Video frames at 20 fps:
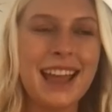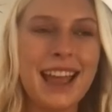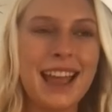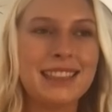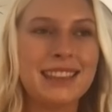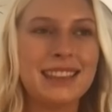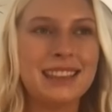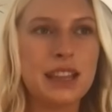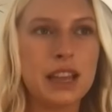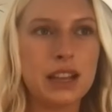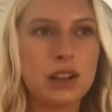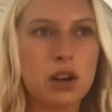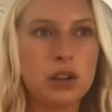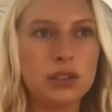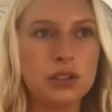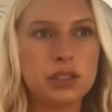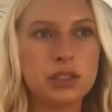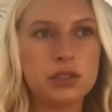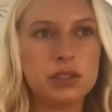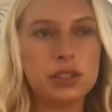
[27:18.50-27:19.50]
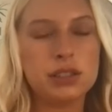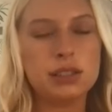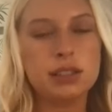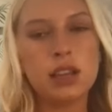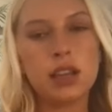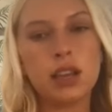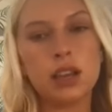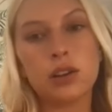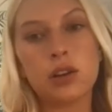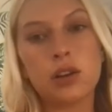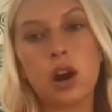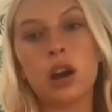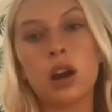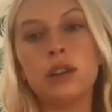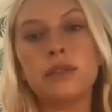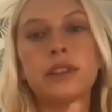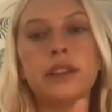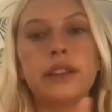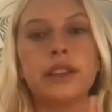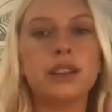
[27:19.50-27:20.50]
and then like also just like
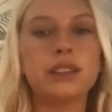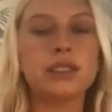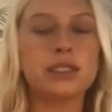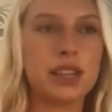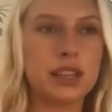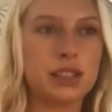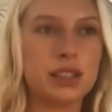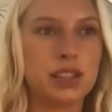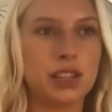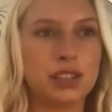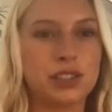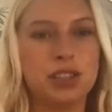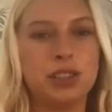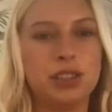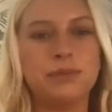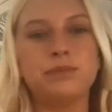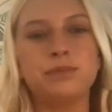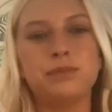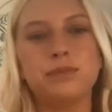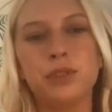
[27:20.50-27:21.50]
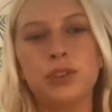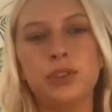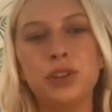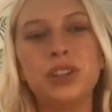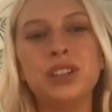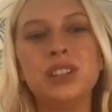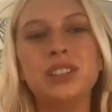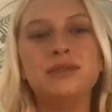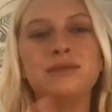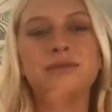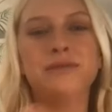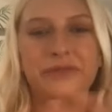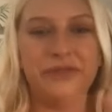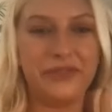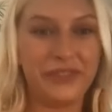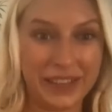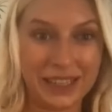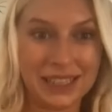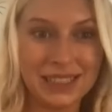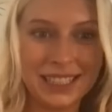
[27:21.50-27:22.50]
carving is like such a good
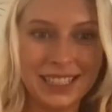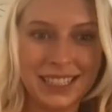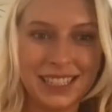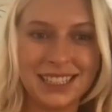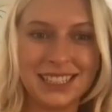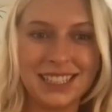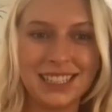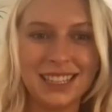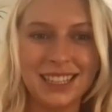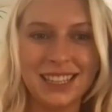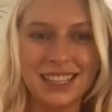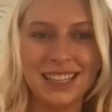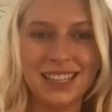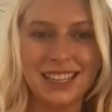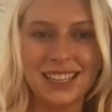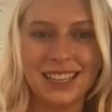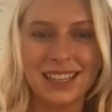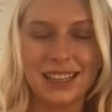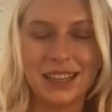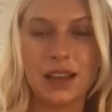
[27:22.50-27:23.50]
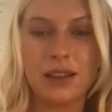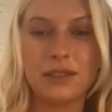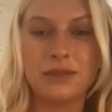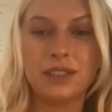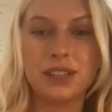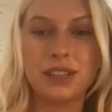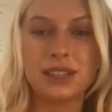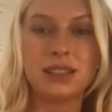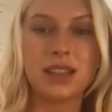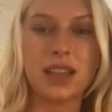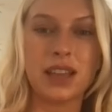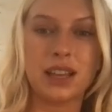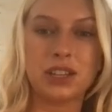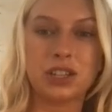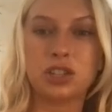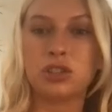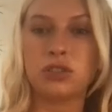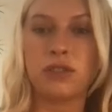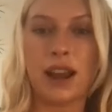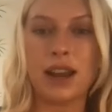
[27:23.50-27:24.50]
feeling of just like
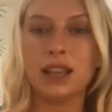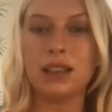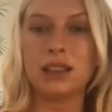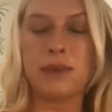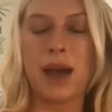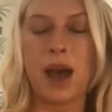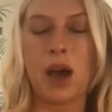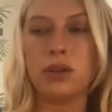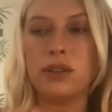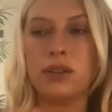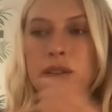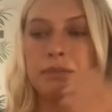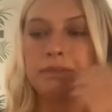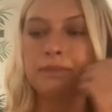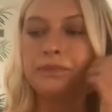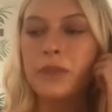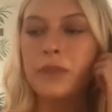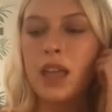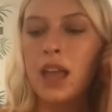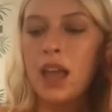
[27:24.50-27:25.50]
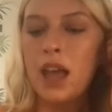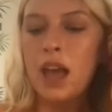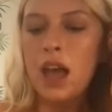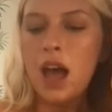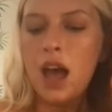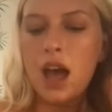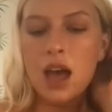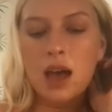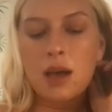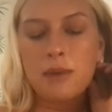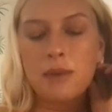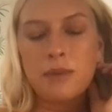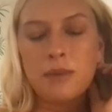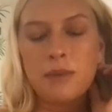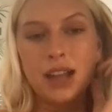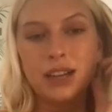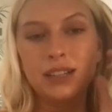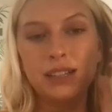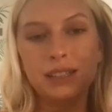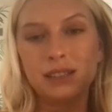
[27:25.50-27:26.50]
shredding the mountain. Um,
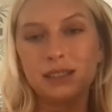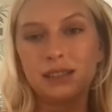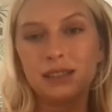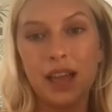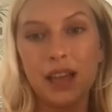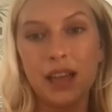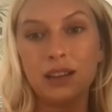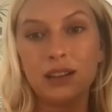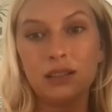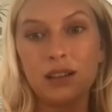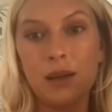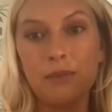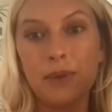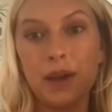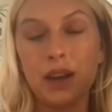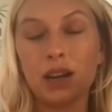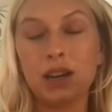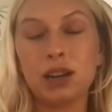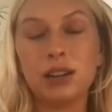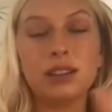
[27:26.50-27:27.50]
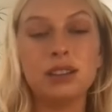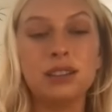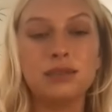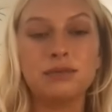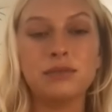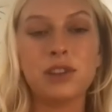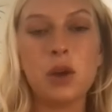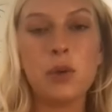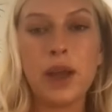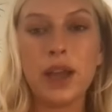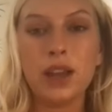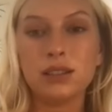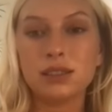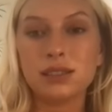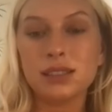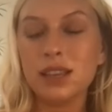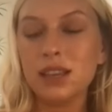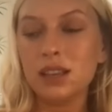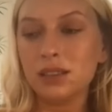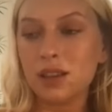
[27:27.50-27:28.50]
I just like it a lot better. No hate on
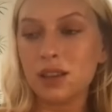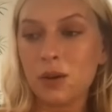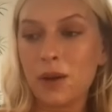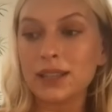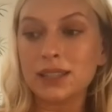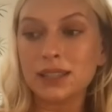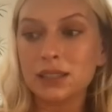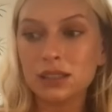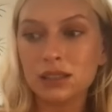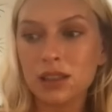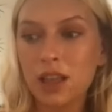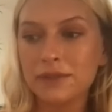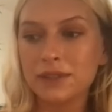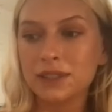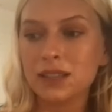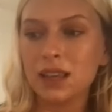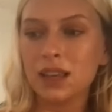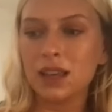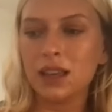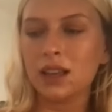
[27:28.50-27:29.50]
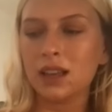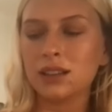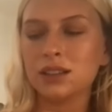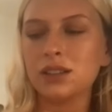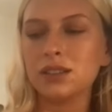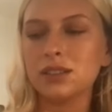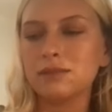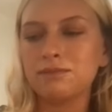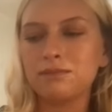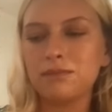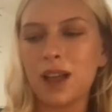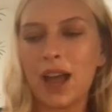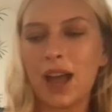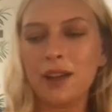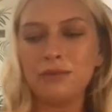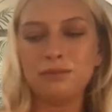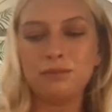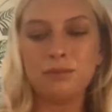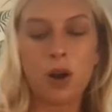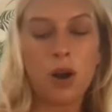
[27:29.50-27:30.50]
skiing though. I still love skiing. It's just I
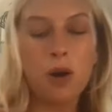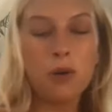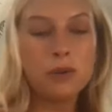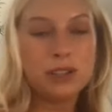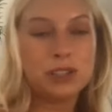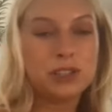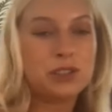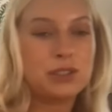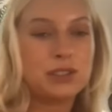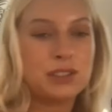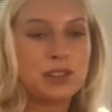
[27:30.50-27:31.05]
no hitting the